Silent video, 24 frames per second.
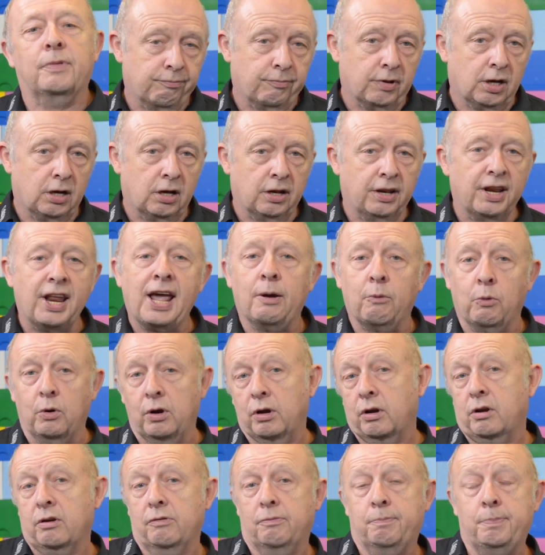our
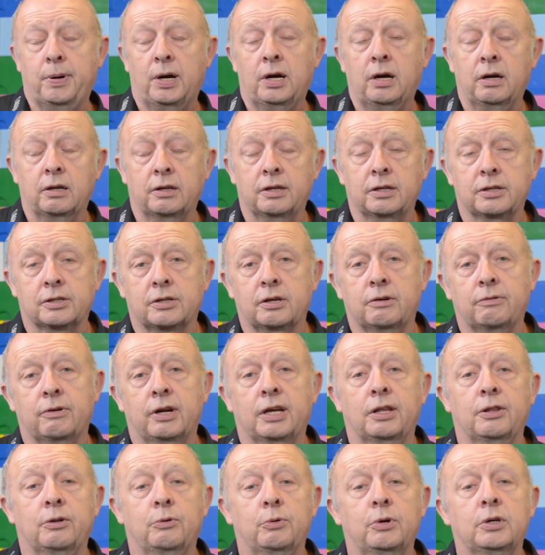network of partners
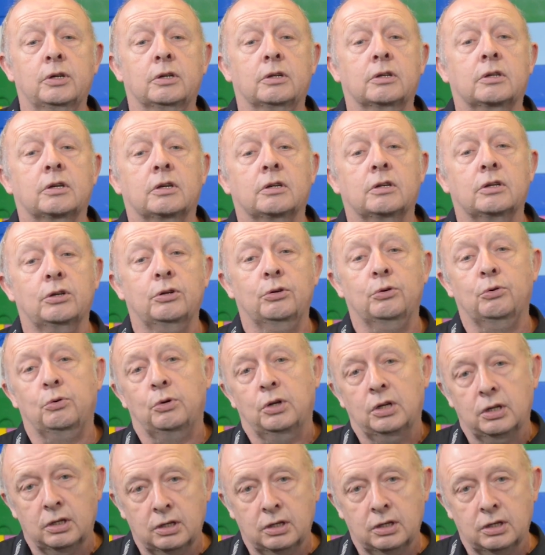around the world who